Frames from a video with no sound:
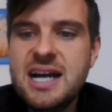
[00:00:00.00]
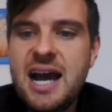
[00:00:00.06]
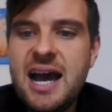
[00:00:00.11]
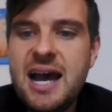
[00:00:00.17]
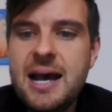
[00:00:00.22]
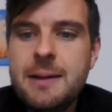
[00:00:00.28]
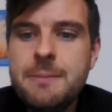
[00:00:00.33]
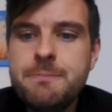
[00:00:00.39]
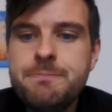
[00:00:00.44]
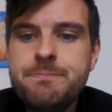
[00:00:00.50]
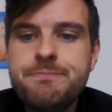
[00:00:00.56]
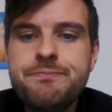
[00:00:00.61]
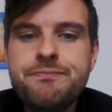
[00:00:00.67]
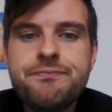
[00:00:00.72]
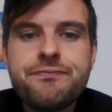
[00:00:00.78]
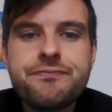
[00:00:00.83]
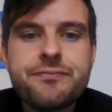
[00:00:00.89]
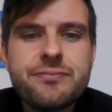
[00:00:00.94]

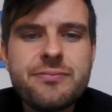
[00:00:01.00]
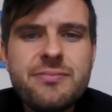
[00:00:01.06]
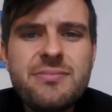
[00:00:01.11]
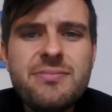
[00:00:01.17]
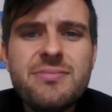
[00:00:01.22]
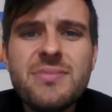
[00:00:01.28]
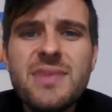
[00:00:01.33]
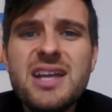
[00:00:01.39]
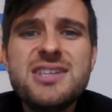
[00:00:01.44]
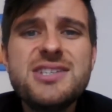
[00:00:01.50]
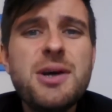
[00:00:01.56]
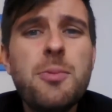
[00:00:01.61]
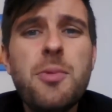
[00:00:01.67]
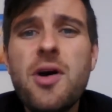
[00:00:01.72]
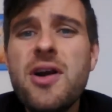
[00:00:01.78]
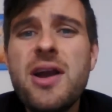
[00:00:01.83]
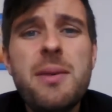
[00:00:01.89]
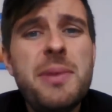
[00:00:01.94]

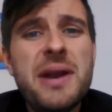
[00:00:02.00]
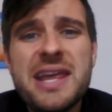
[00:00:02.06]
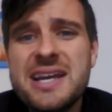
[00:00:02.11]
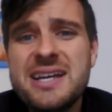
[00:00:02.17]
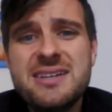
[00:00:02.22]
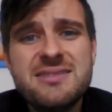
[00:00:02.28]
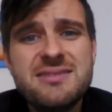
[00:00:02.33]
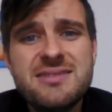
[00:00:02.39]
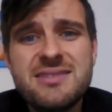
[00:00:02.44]
Don't worry about it.